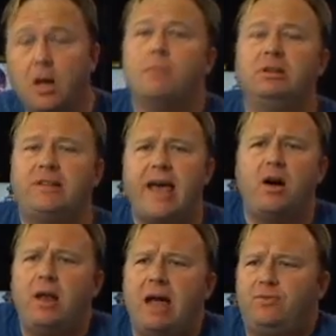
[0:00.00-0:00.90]
But they
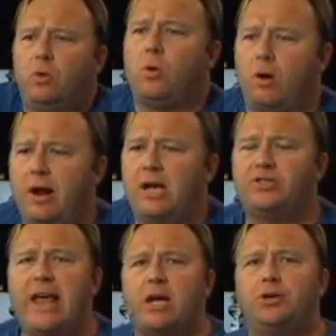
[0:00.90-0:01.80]
don't have to worry because
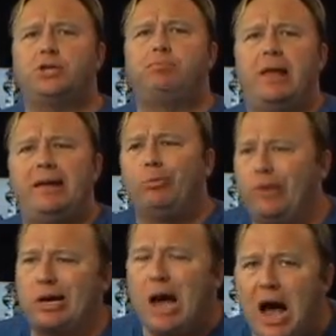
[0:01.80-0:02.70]
they can just blame the
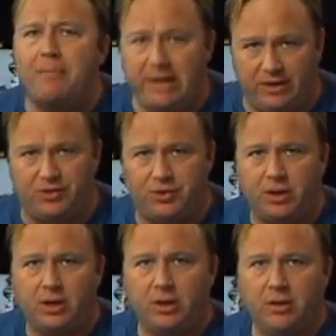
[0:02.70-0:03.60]
commies.
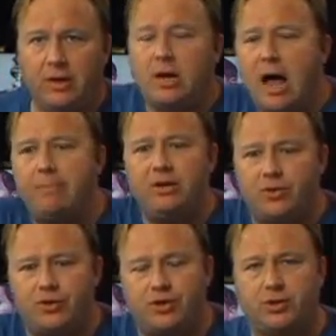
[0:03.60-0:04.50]
The commies are
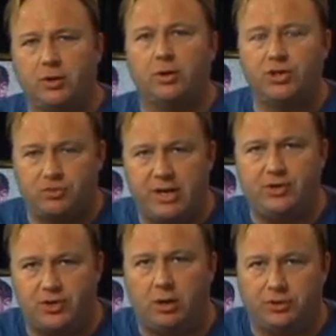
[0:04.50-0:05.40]
just their little street
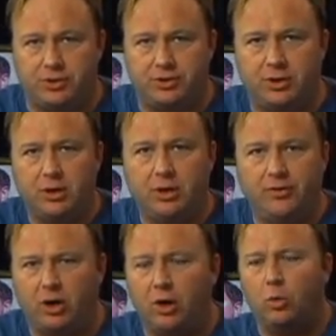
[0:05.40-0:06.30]
soldiers,
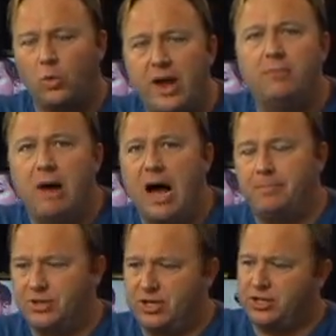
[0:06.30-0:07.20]
their little rent-a-mob
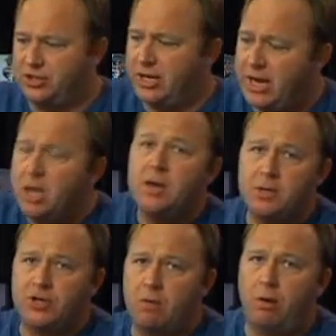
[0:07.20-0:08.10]
to say, see, the
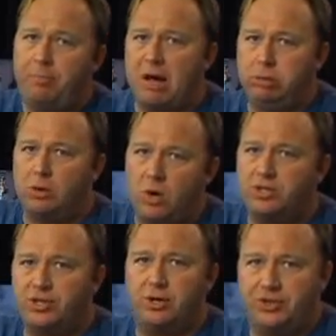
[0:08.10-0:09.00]
general public wants
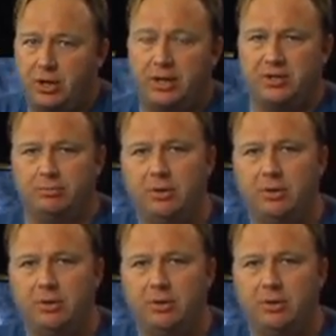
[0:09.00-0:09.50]
socialism.